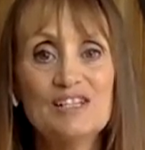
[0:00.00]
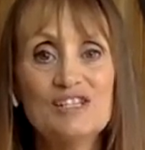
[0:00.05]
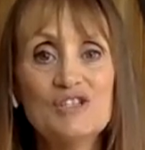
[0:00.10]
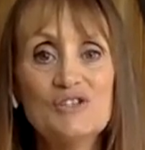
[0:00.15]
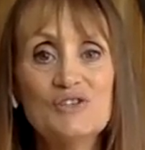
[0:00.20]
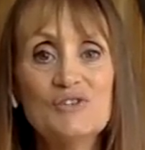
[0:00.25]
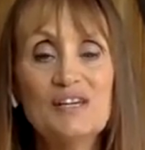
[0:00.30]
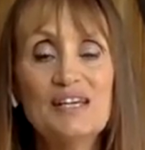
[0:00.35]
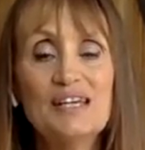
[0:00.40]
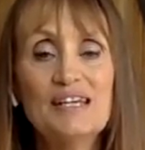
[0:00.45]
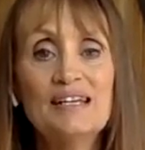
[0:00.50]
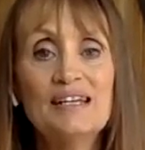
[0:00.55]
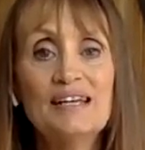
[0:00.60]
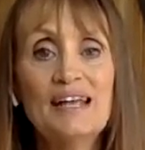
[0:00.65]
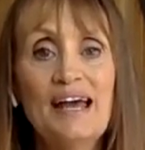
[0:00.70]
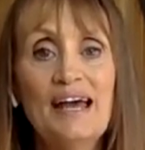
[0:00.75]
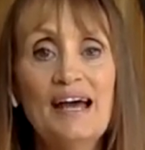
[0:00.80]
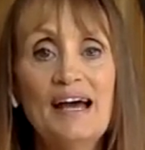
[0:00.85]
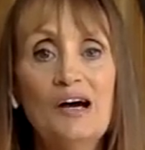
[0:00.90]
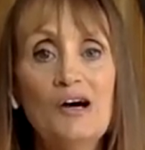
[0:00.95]
As you
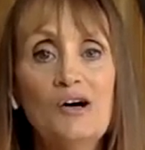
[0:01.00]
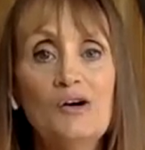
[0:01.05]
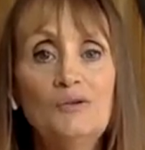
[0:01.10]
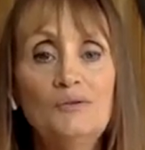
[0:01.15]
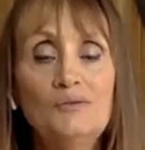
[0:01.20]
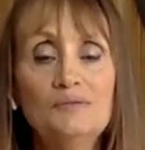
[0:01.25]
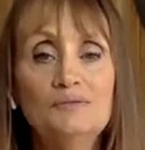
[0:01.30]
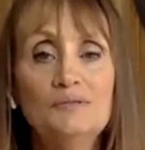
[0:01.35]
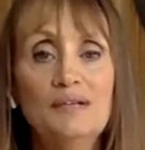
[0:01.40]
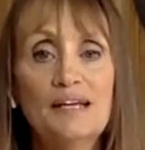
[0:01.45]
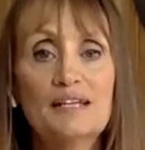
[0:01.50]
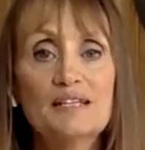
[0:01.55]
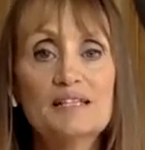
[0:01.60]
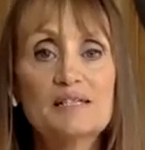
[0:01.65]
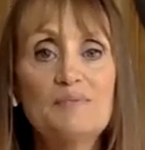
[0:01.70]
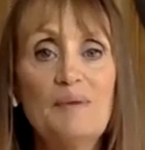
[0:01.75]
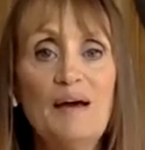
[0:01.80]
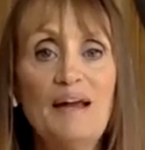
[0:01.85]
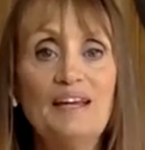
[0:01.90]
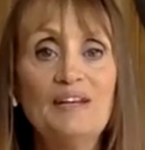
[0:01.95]
inhale,
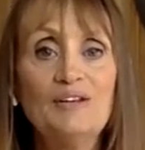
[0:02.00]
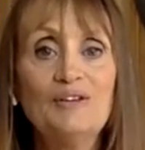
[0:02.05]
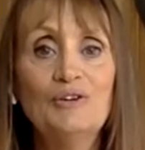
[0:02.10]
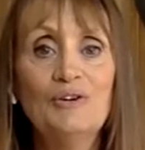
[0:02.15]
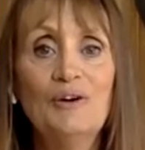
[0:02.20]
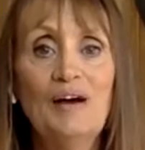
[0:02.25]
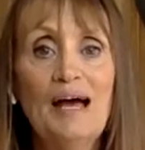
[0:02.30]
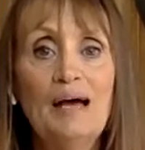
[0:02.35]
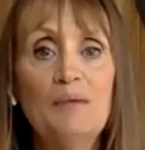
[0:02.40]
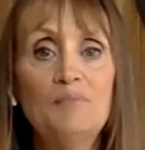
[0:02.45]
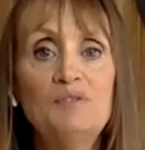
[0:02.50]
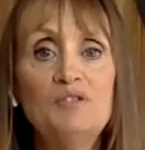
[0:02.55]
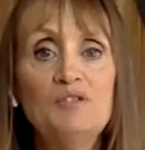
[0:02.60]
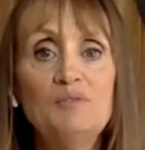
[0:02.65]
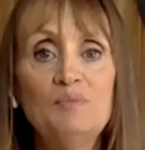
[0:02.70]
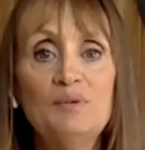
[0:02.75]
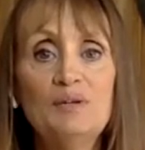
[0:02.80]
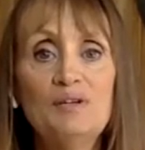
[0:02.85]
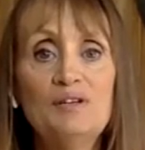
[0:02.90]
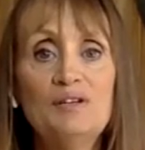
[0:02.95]
expanding your
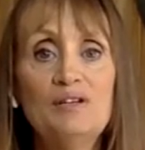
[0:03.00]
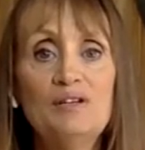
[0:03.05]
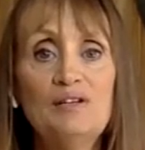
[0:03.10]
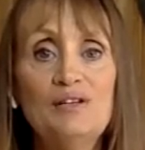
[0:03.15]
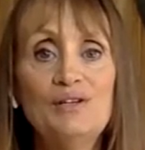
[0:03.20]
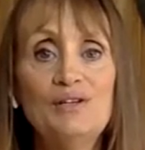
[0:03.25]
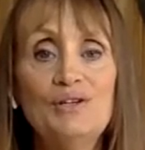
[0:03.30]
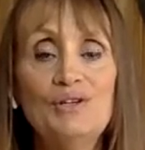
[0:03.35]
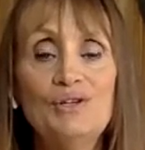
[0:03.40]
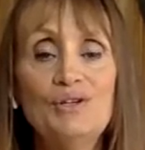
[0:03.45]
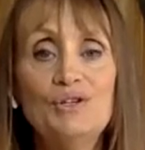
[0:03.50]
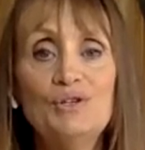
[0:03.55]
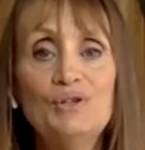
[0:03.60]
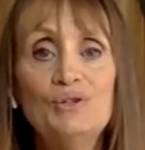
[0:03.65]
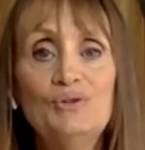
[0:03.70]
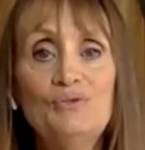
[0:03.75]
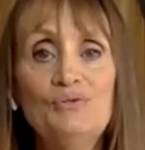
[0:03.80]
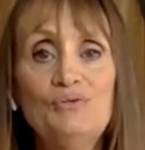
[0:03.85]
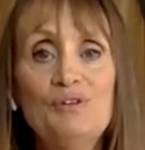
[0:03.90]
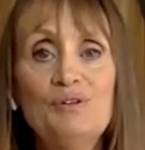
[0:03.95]
abdomen,
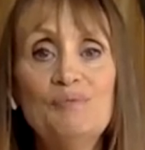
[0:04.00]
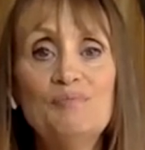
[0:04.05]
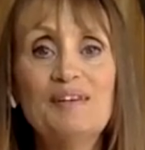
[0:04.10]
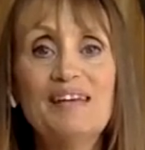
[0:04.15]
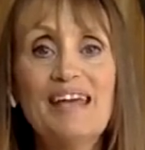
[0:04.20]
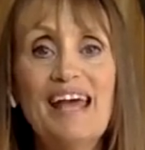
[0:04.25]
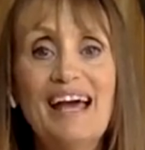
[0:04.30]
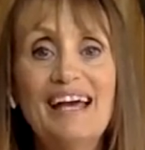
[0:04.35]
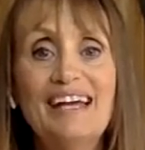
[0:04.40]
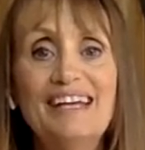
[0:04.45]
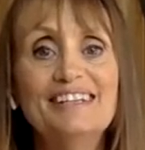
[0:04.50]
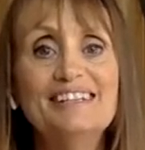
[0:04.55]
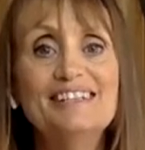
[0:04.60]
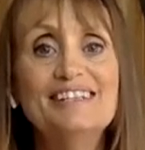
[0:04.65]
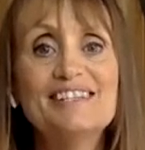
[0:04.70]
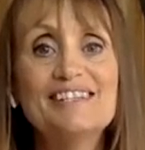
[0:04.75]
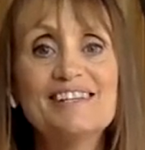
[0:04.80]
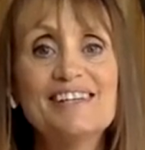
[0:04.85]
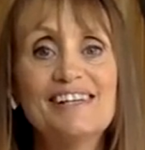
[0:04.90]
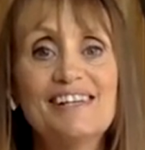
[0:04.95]
your rib
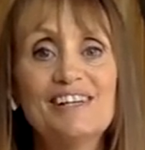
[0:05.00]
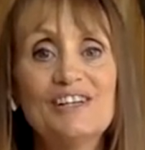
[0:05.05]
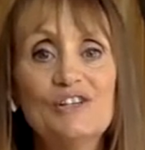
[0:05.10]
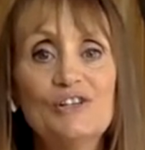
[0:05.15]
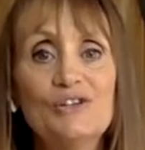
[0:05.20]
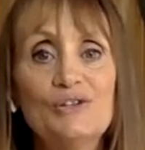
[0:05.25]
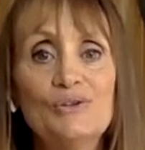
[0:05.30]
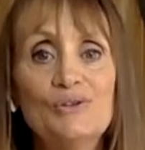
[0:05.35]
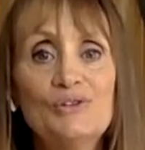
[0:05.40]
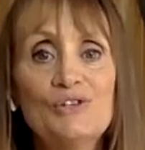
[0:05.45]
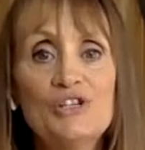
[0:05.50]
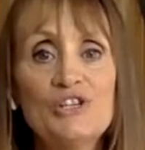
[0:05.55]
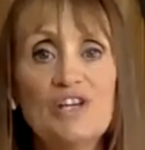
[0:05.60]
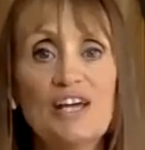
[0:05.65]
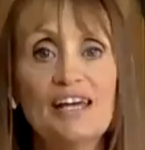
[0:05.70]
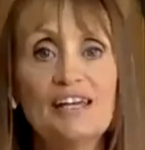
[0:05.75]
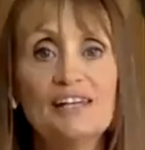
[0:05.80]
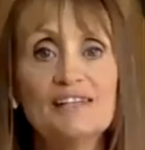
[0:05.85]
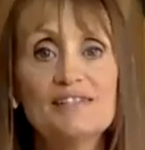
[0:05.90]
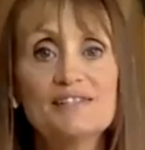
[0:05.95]
cage, your
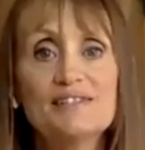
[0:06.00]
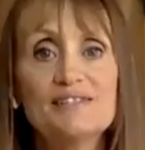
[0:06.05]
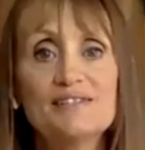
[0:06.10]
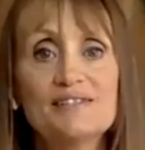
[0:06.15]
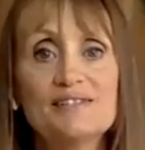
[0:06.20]
chest.